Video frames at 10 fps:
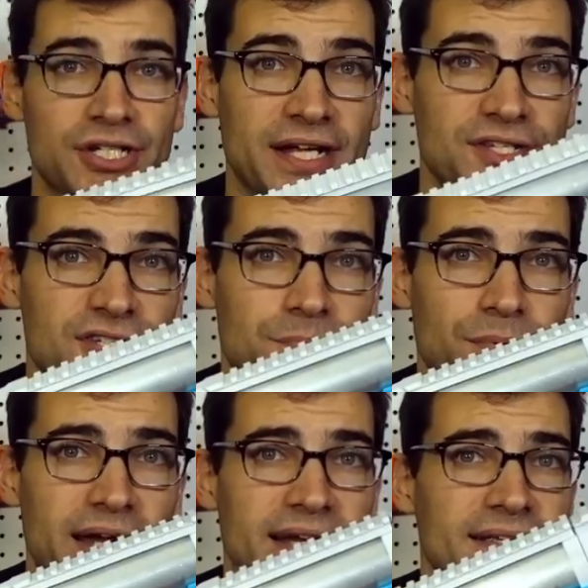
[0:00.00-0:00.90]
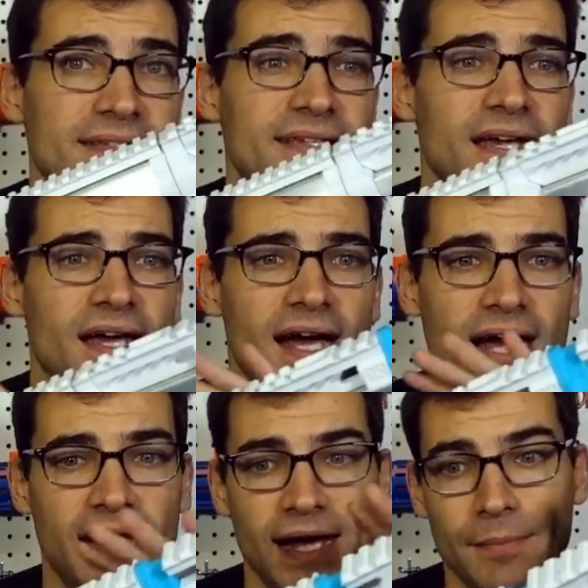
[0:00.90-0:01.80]
change springs,
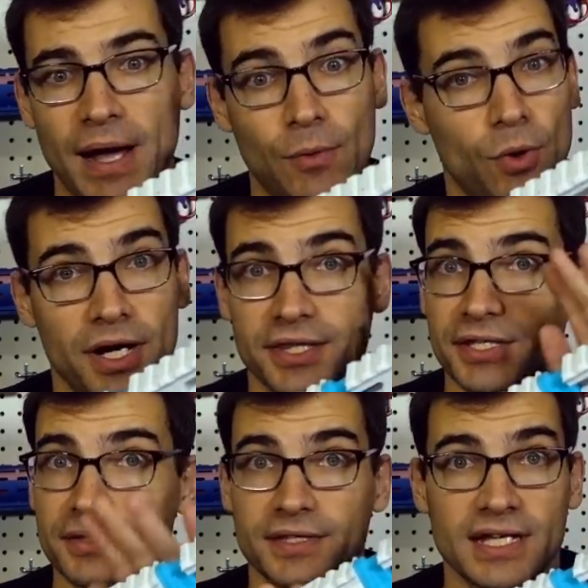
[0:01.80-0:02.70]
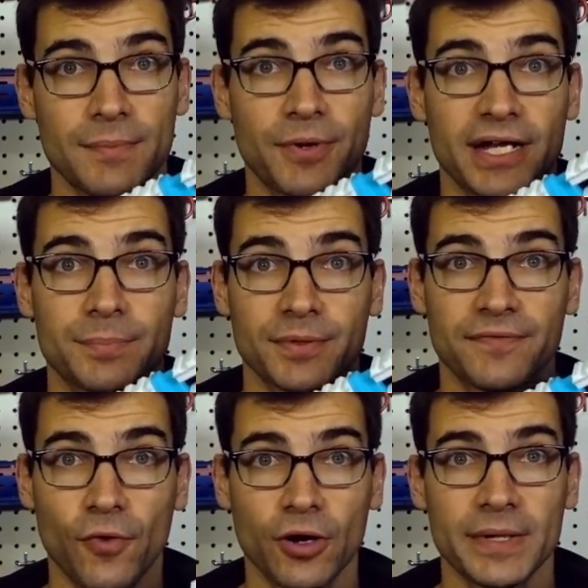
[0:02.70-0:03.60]
I wanted the upgrade in
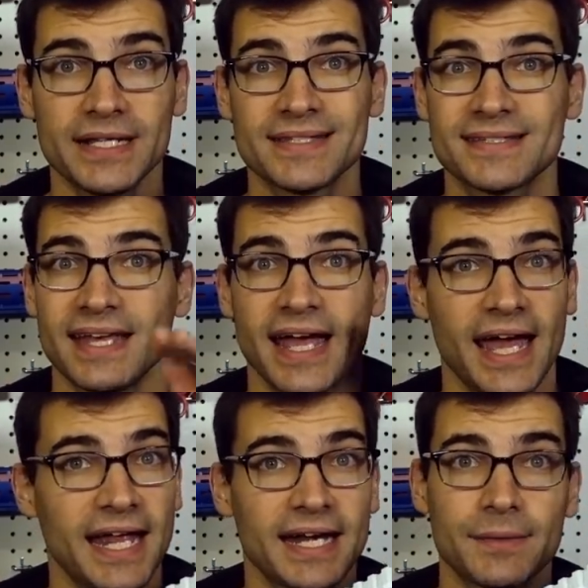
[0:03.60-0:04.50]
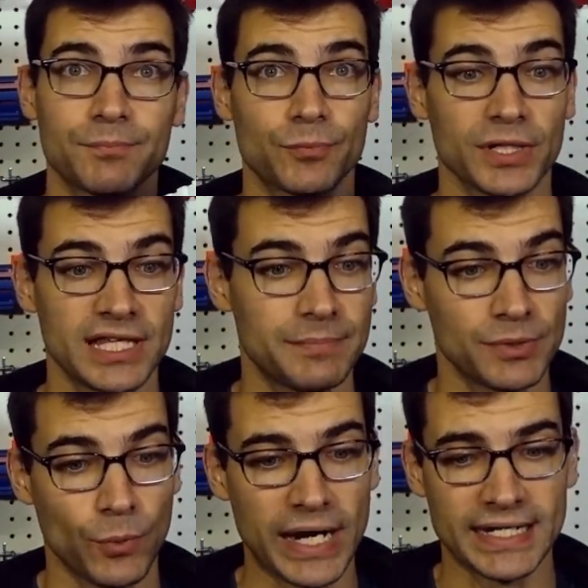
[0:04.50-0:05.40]
performance, and I've really
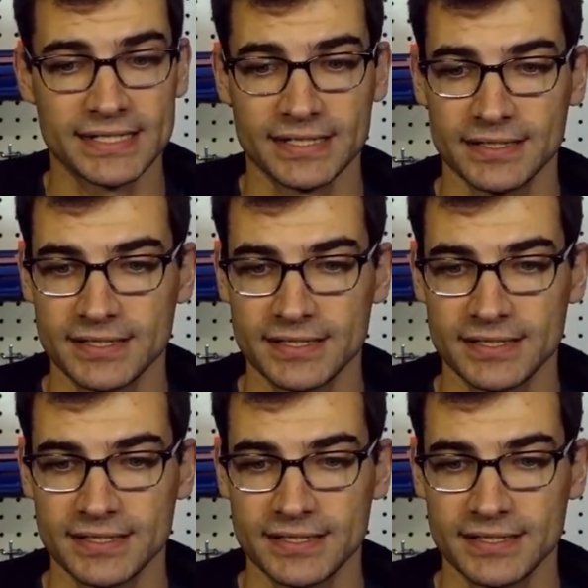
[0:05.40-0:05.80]
been waiting to